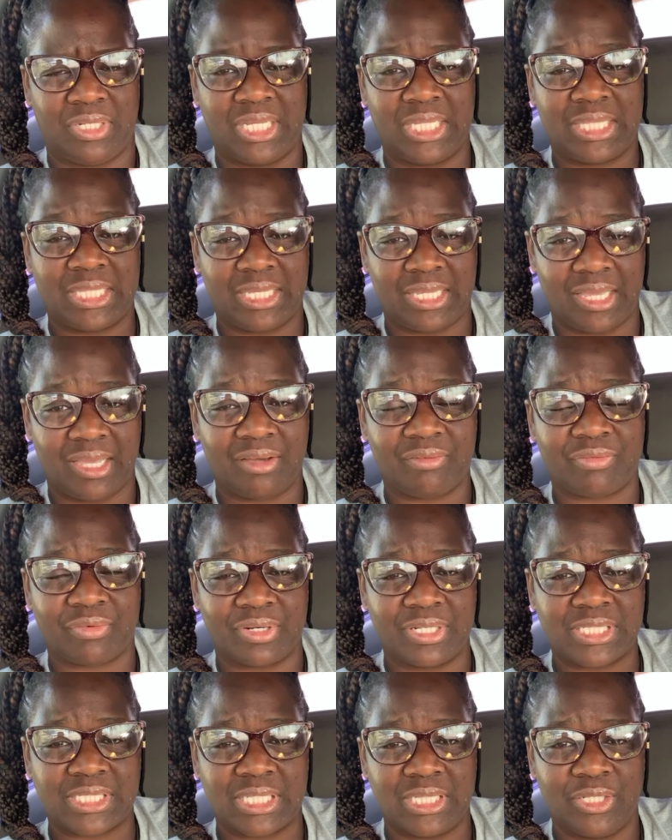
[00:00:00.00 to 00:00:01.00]
nothing ever
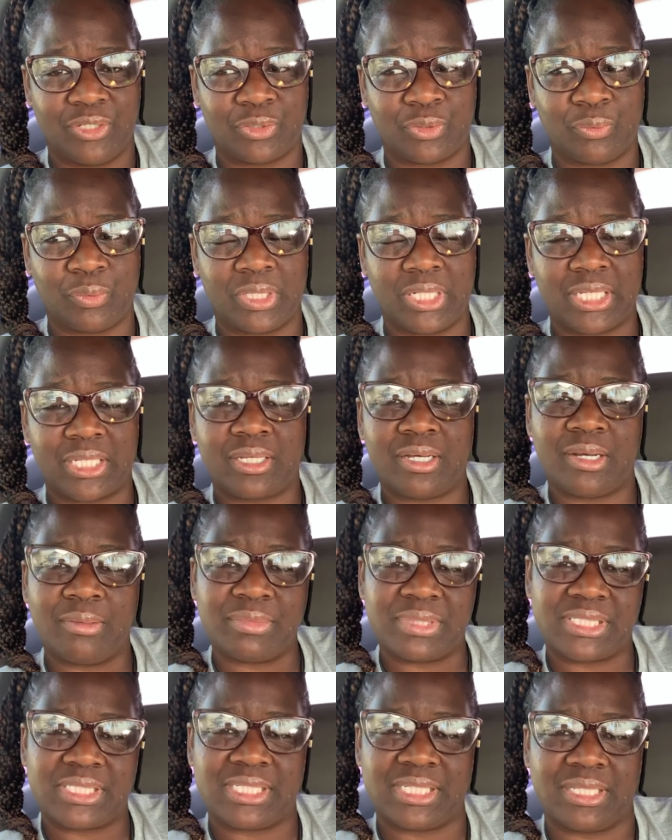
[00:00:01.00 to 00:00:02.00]
is little when it
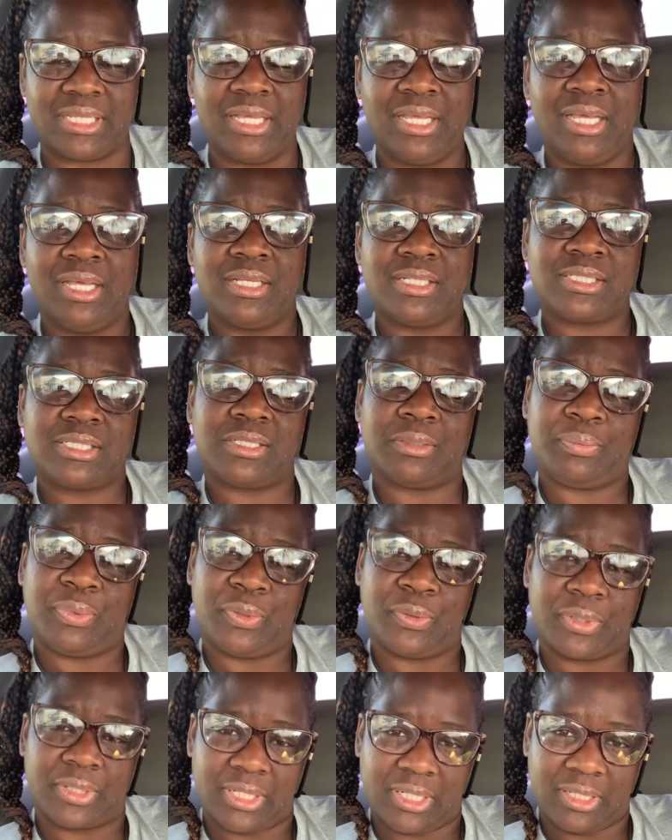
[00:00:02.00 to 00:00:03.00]
comes to
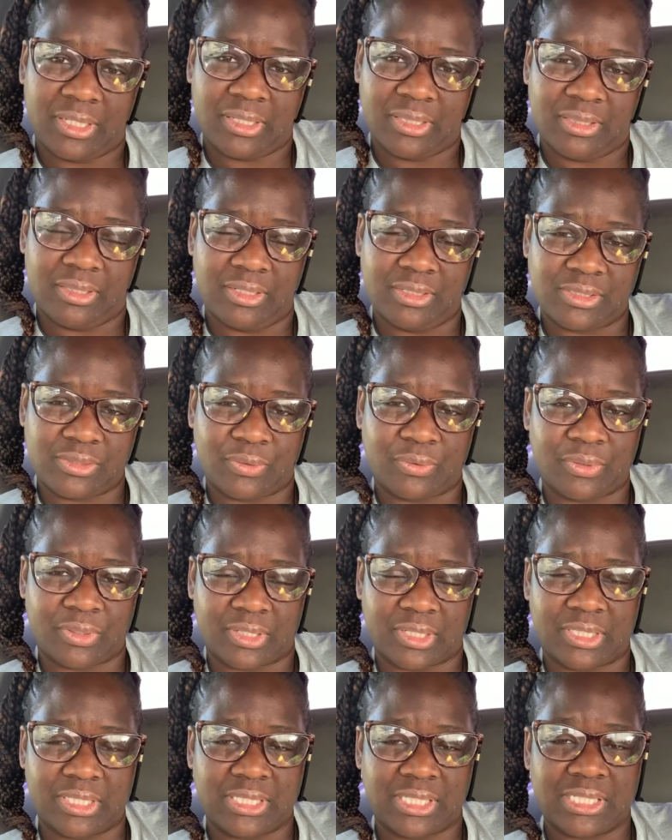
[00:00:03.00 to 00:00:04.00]
supporting this
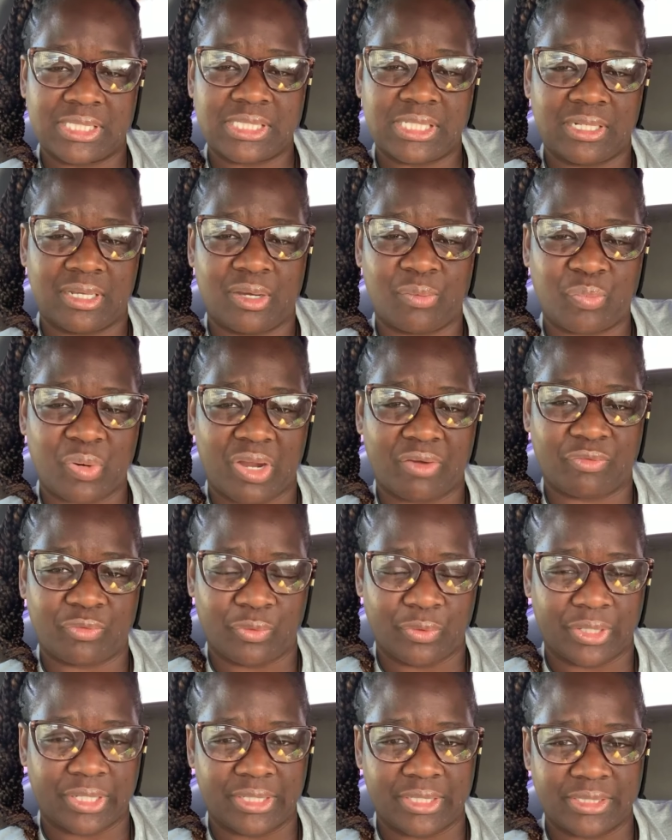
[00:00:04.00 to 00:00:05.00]
nonprofit
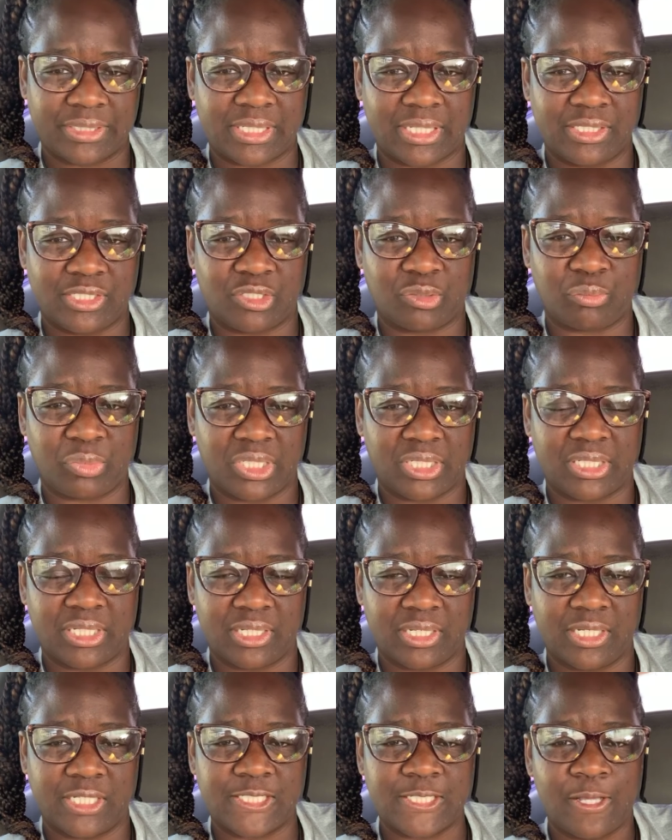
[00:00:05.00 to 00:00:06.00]
organization,
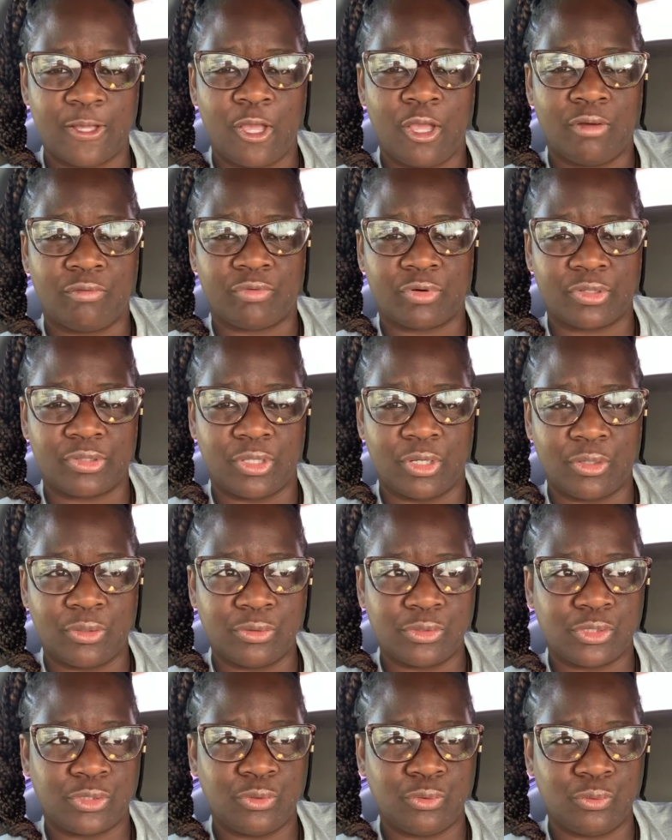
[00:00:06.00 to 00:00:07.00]
because for
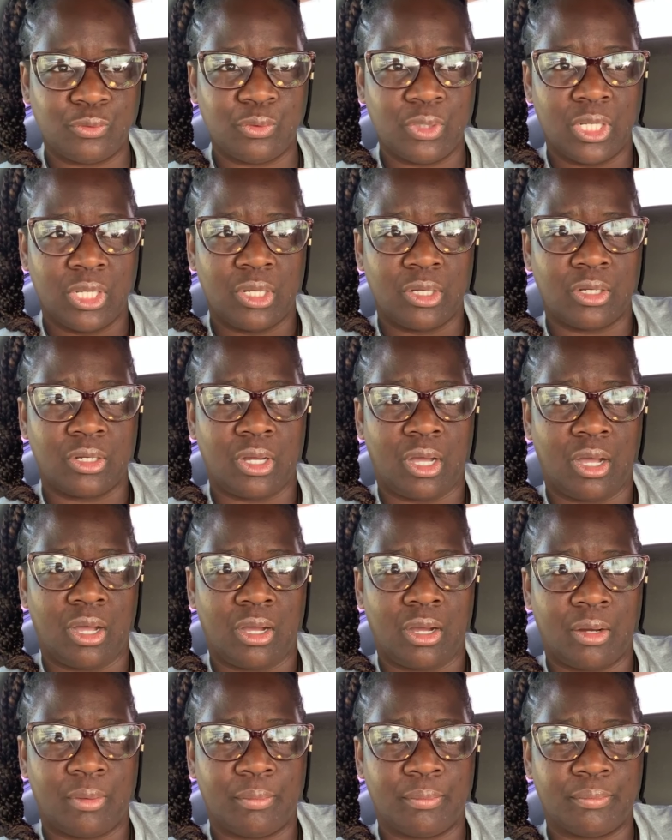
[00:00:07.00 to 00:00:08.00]
those who
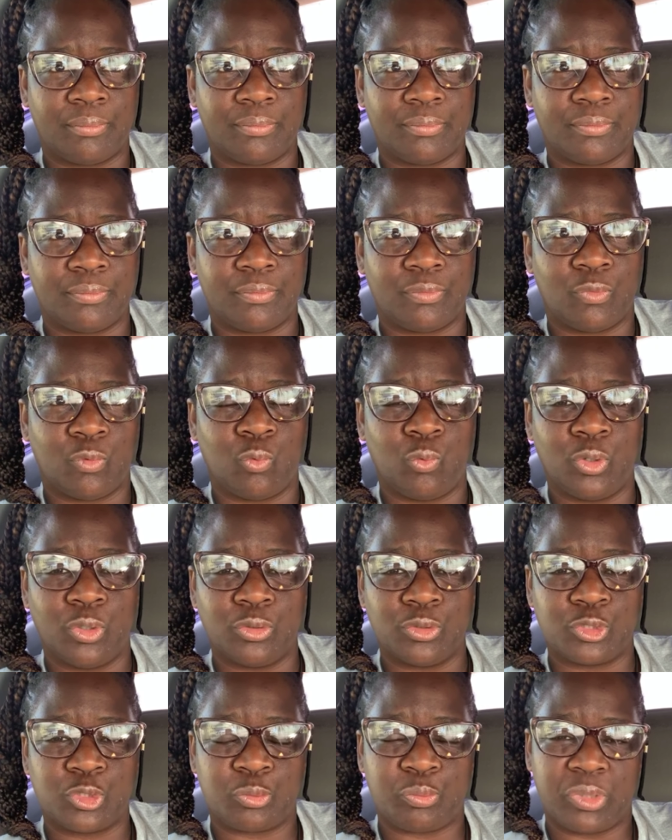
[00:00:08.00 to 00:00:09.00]

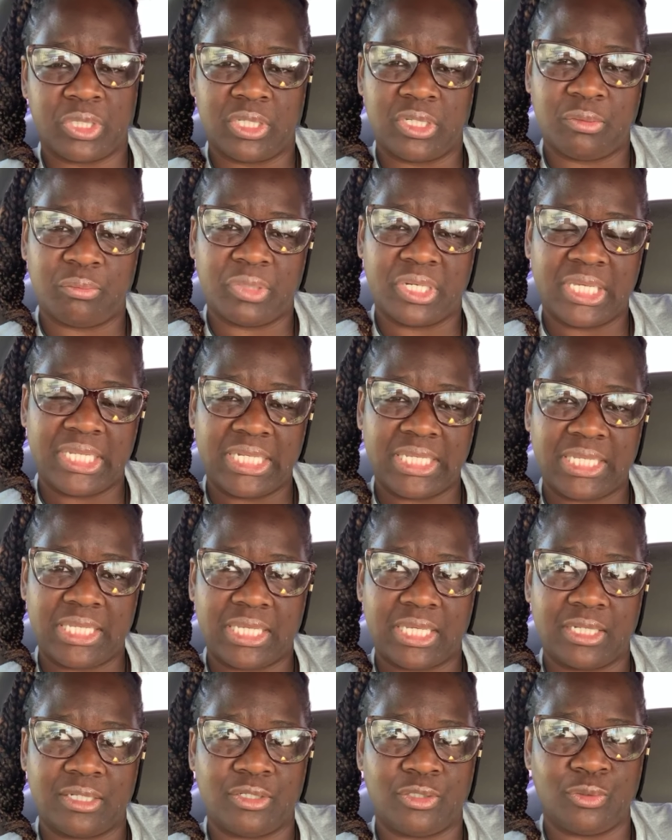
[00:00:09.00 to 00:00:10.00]
will spend
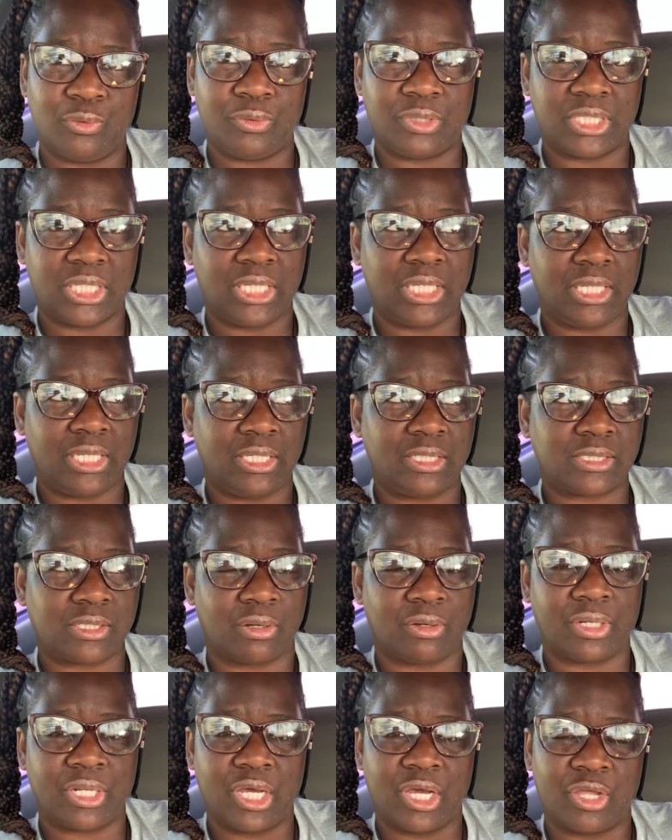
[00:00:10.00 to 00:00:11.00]
money and do things
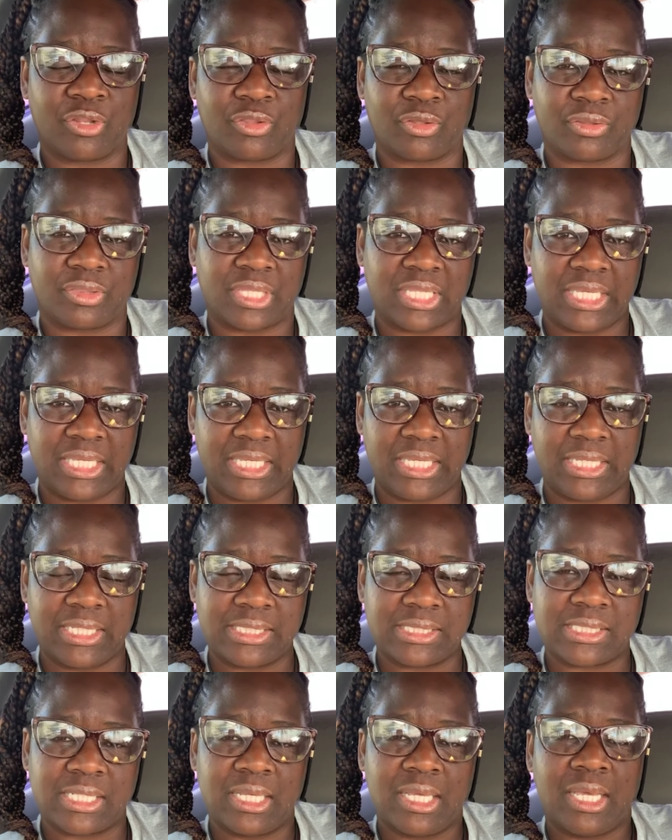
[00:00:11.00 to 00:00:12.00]
on other
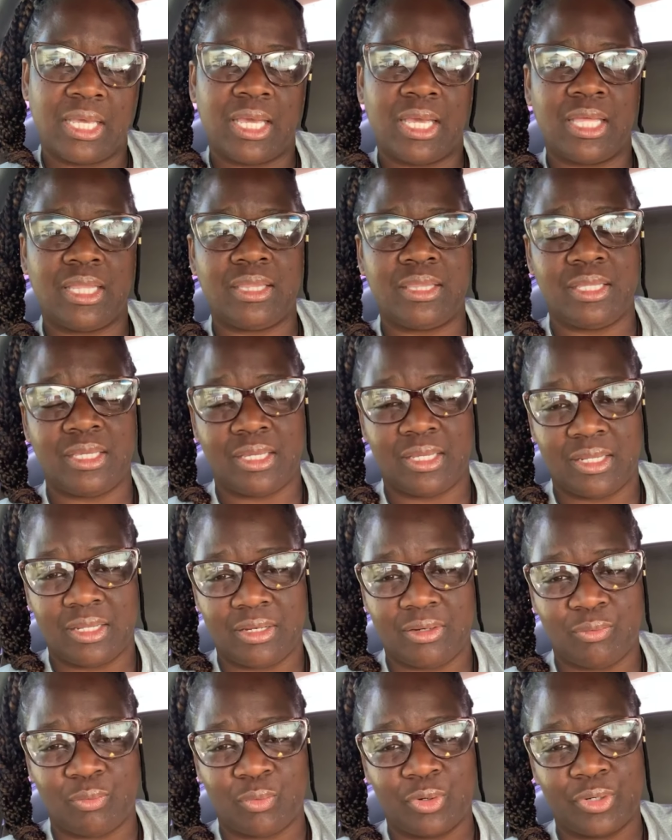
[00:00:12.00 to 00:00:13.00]
things and
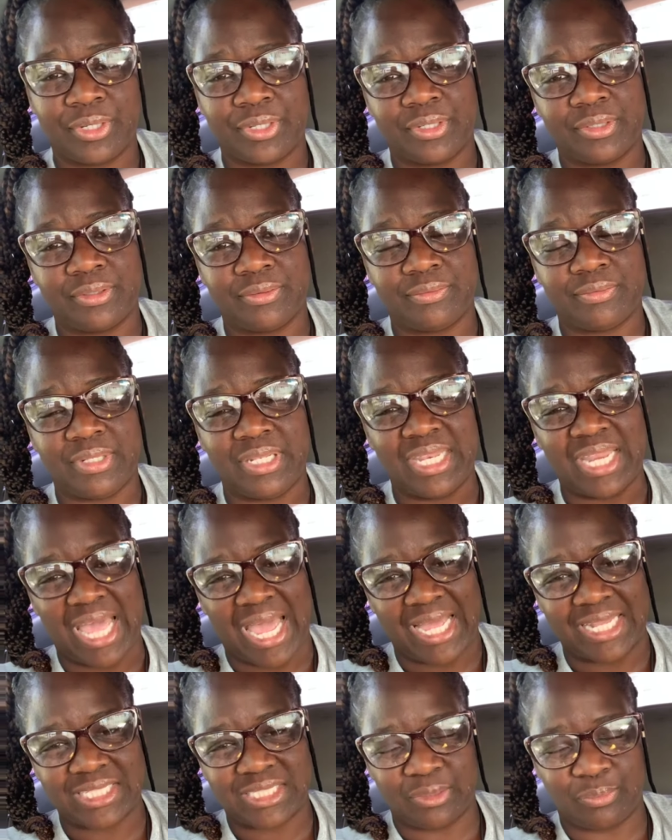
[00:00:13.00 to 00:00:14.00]
then want to
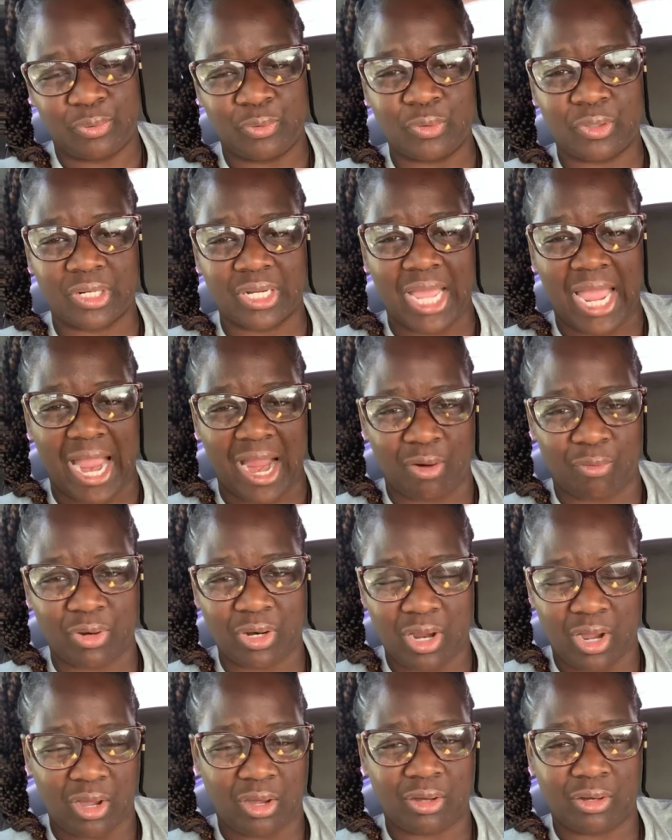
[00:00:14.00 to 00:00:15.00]
not support our
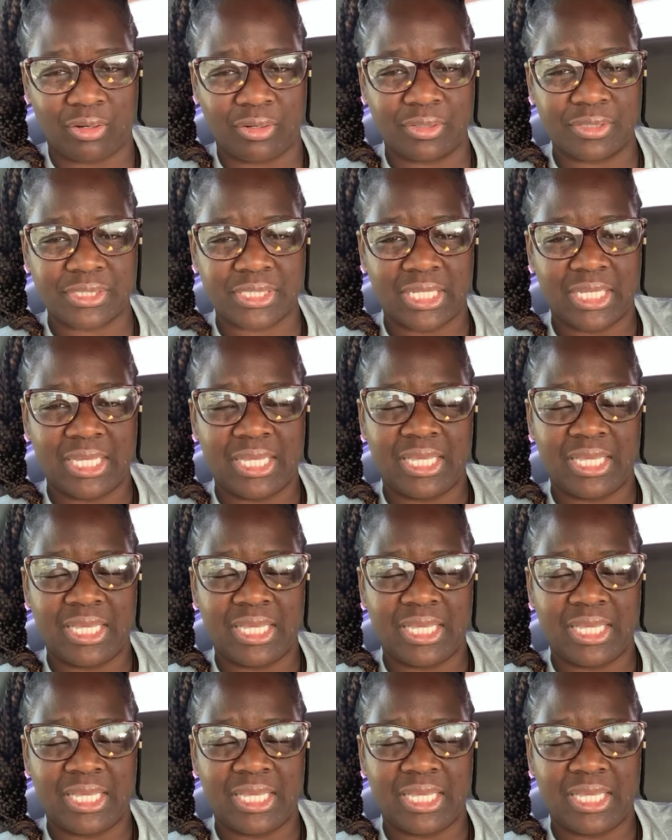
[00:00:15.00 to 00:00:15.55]
cause,